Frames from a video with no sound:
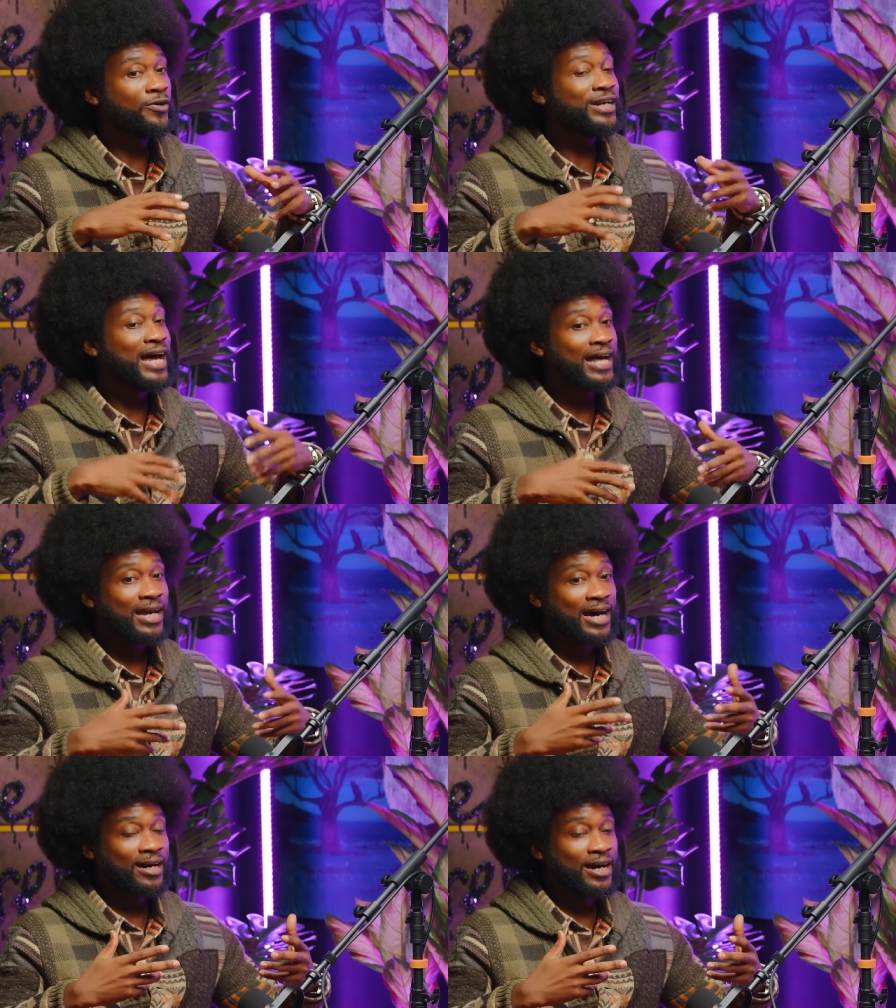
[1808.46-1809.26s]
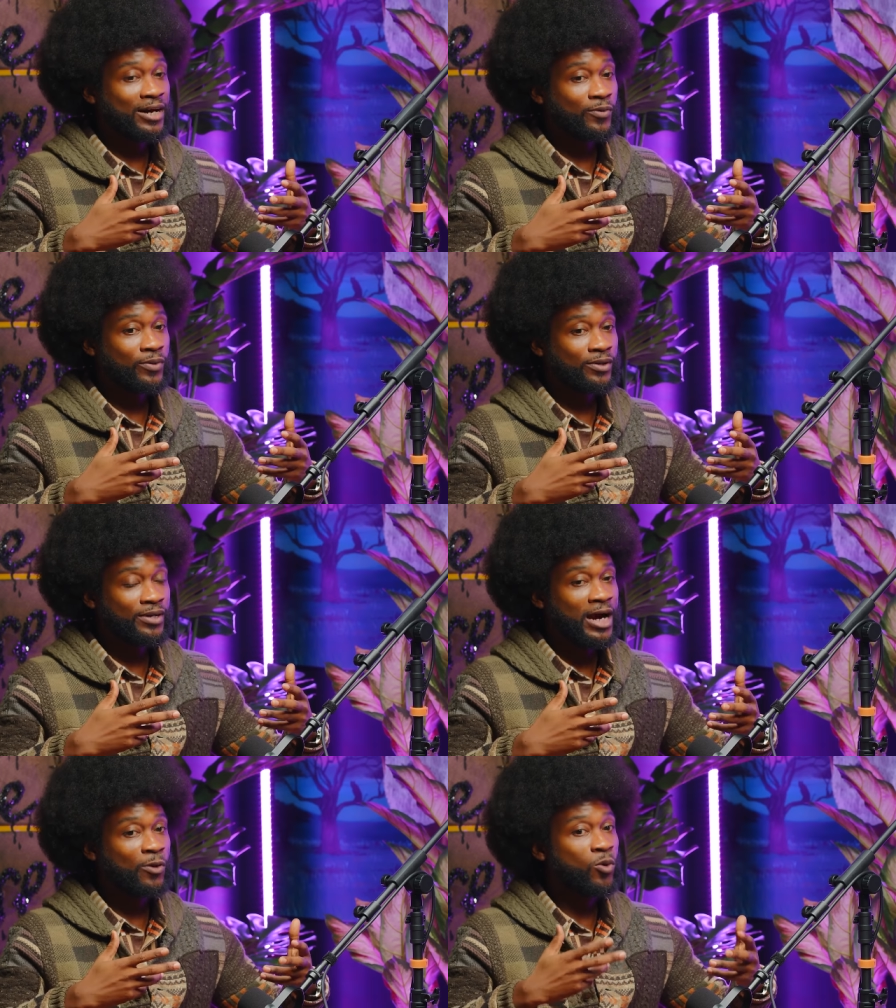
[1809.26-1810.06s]
not,
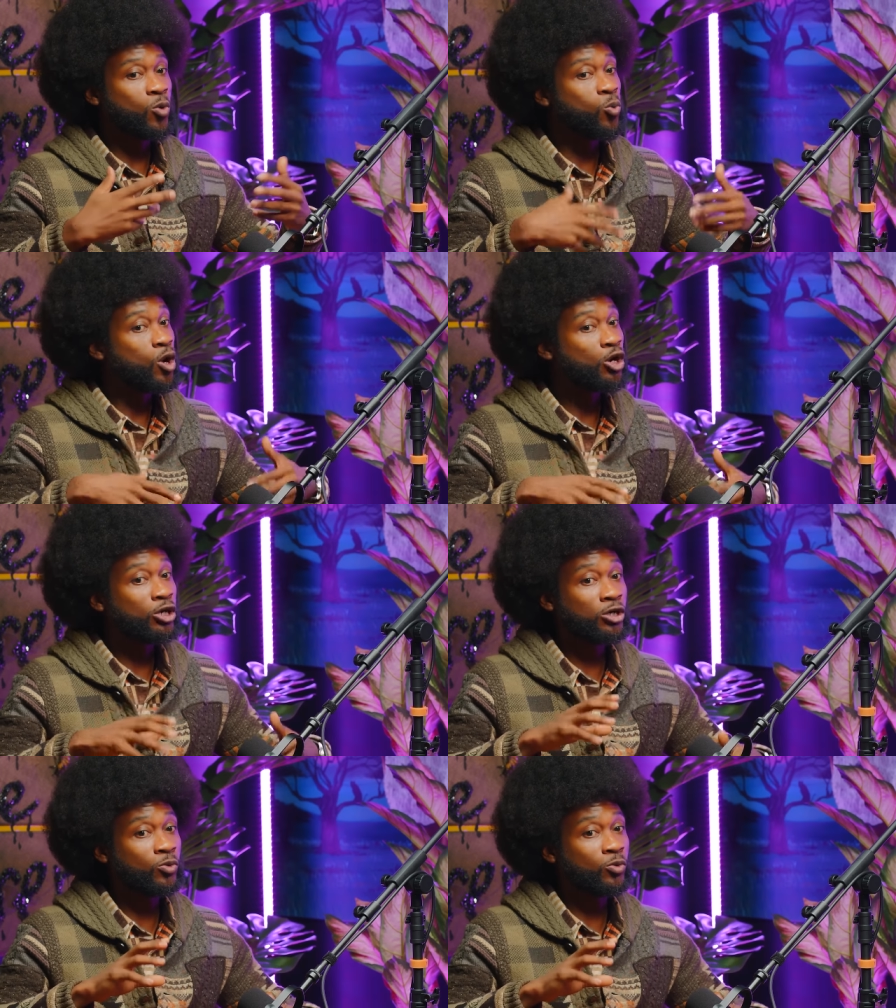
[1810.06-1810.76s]
our work